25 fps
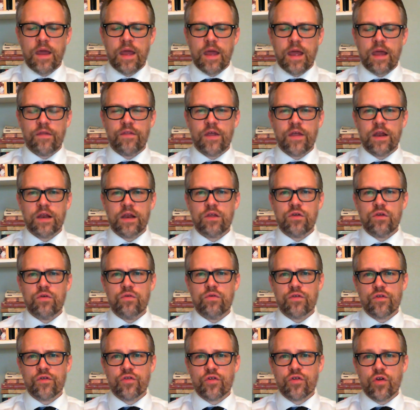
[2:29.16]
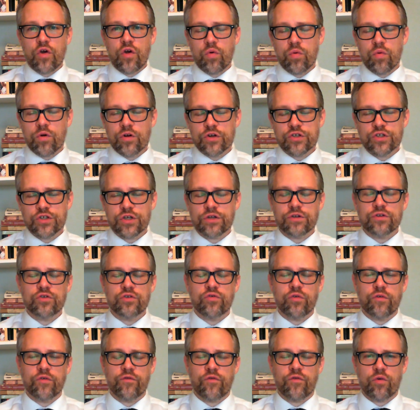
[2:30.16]
And then it uses coercion
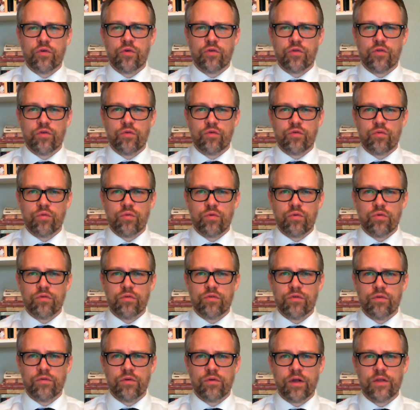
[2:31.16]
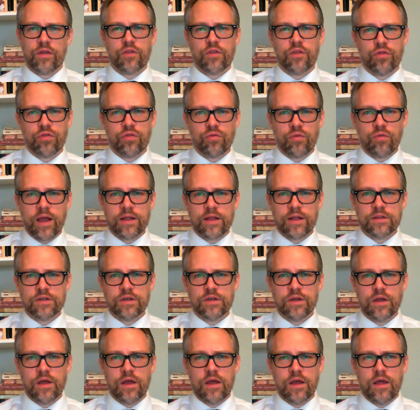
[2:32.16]
to enforce those rules, right? The threat
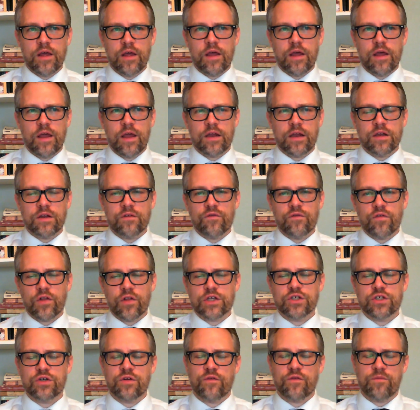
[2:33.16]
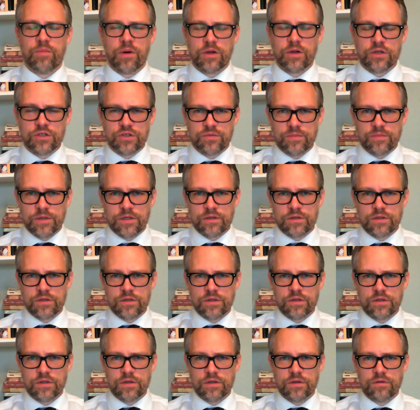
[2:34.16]
and infliction of punishment.
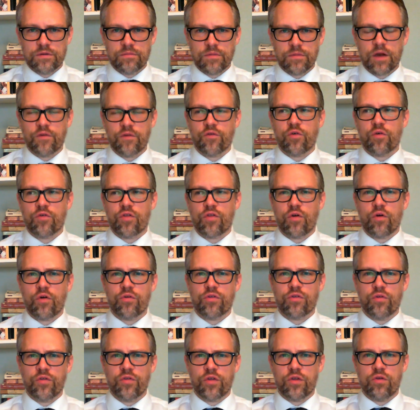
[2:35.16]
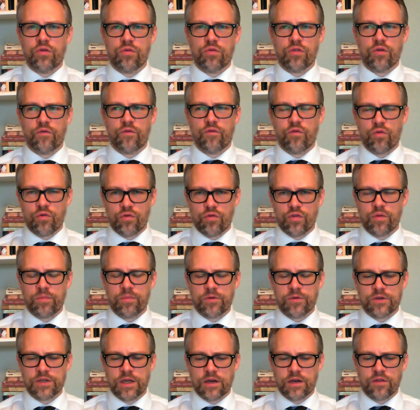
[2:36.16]
And of course, also the use of force to
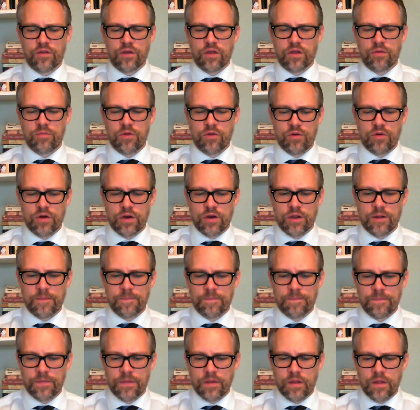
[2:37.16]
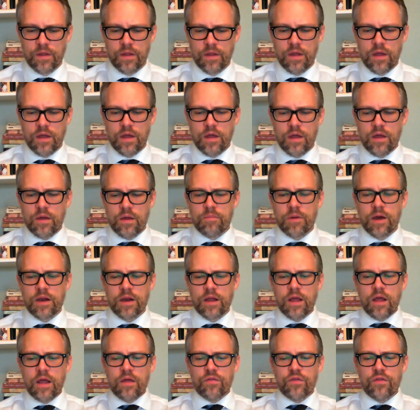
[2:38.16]
protect the community.
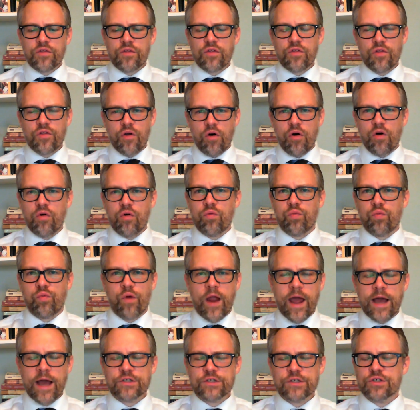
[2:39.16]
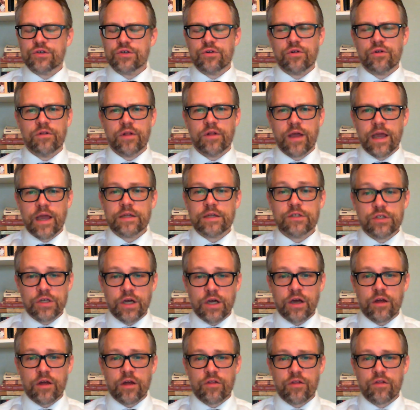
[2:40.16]
But this is all rational and
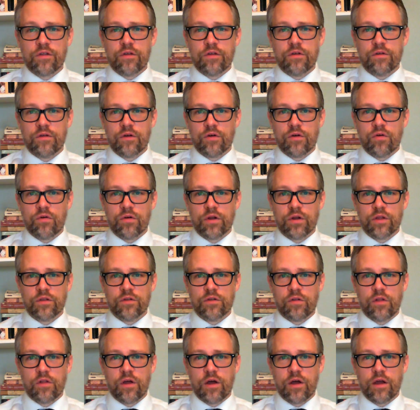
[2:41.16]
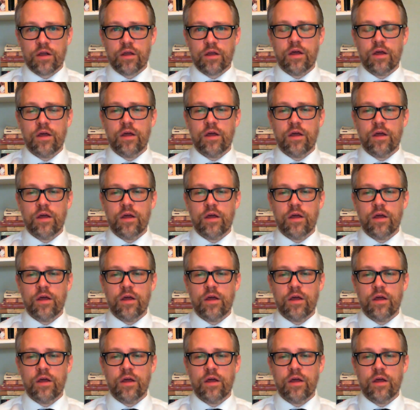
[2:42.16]
just, according to Locke.